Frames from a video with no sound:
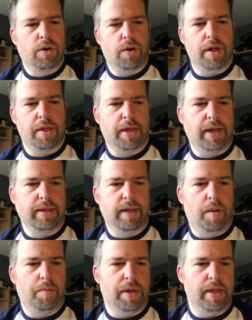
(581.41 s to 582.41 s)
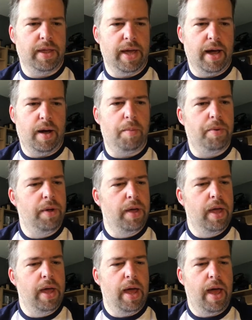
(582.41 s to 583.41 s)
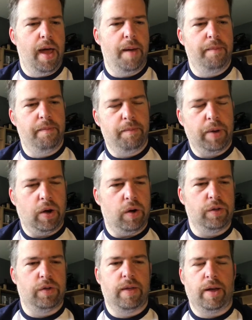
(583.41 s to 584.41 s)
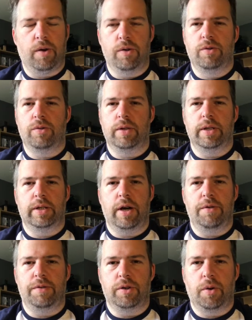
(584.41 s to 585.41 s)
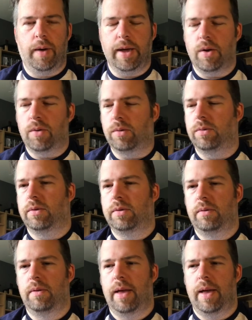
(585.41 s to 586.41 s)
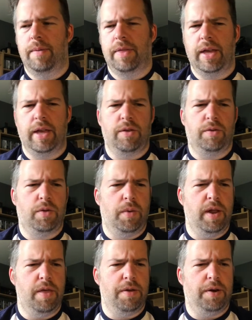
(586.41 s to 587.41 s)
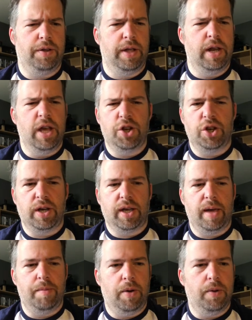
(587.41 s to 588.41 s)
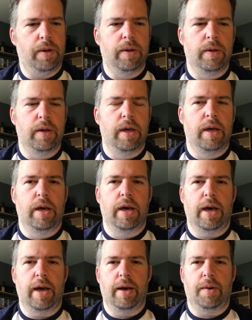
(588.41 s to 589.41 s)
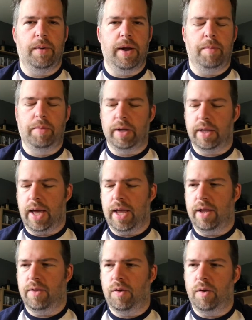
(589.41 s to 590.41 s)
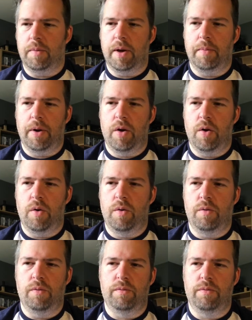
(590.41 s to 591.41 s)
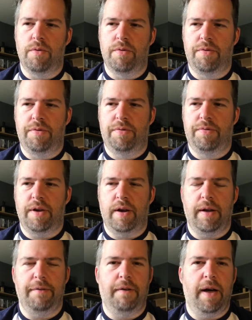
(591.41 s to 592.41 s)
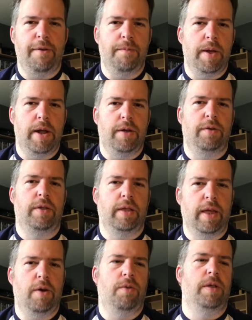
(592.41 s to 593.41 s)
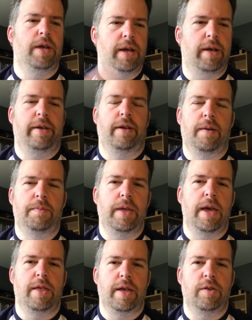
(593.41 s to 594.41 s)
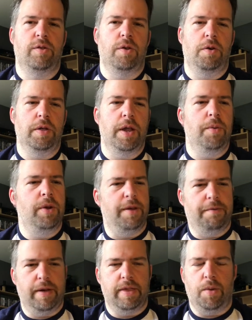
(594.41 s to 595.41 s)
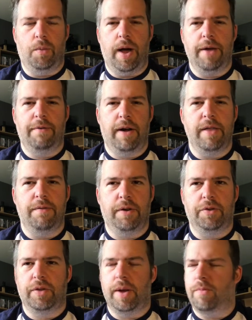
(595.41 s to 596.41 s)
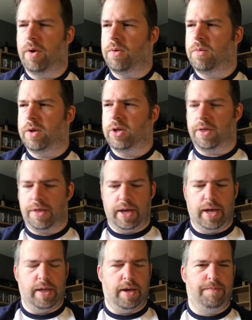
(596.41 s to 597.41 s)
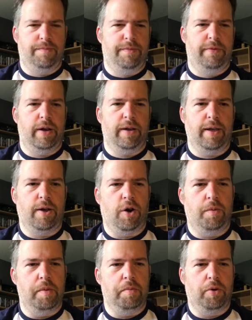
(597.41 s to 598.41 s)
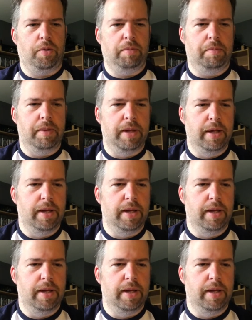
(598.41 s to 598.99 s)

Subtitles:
Got it synced up and set up. Because the console itself is quite old, I think it's 2013ish it came out. When I plugged it in, it took me about 35 minutes to let all the updates install, and it wouldn't find the Wi-Fi the first time round, which I think is a fairly common problem.